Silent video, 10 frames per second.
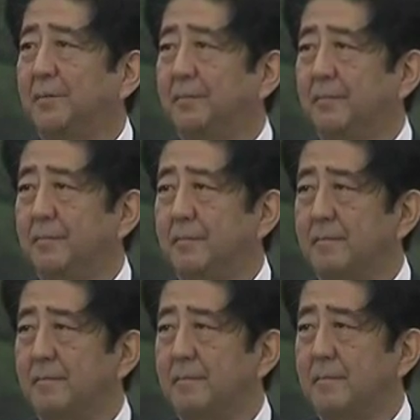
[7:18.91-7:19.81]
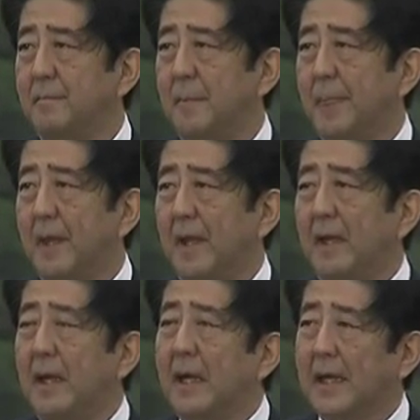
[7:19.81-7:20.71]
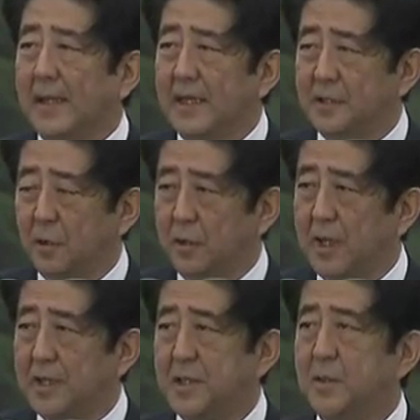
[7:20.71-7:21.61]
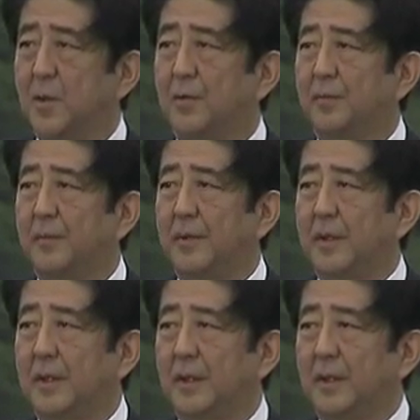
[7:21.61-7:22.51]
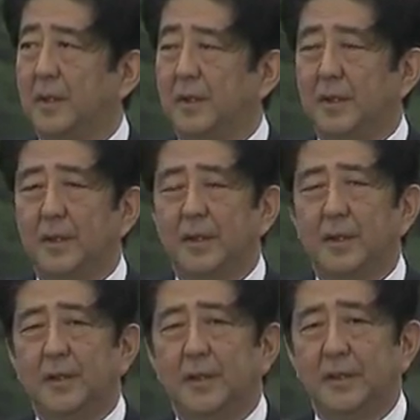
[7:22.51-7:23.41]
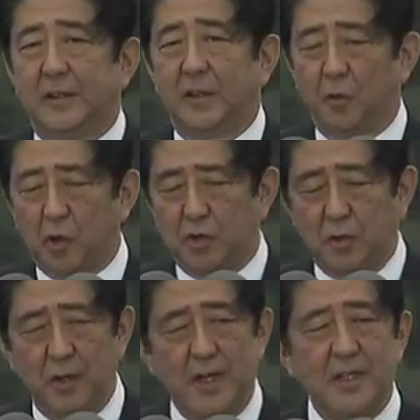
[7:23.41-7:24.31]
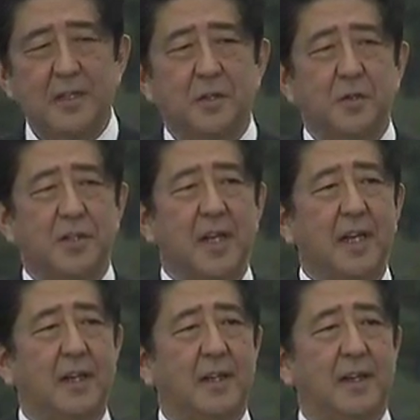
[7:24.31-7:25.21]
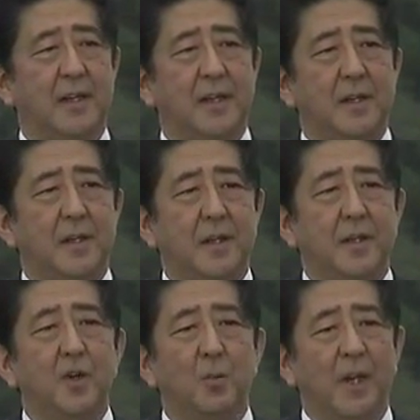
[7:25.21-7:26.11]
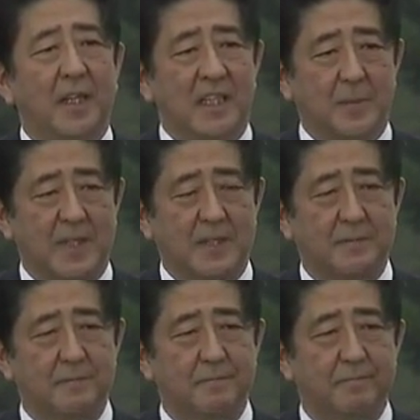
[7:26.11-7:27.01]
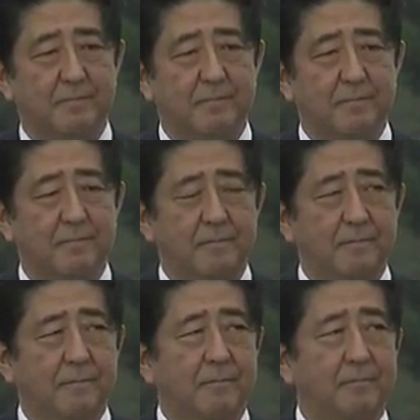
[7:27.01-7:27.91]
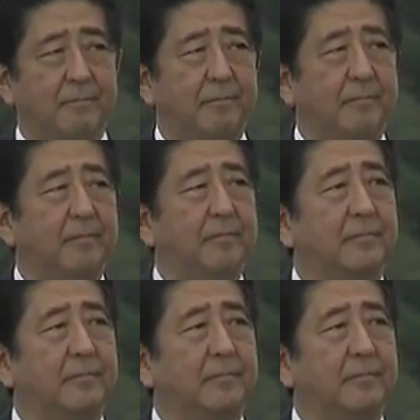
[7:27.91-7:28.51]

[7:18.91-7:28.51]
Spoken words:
and to all peoples around the world, I pledge that unwavering vow here as the Prime Minister of Japan.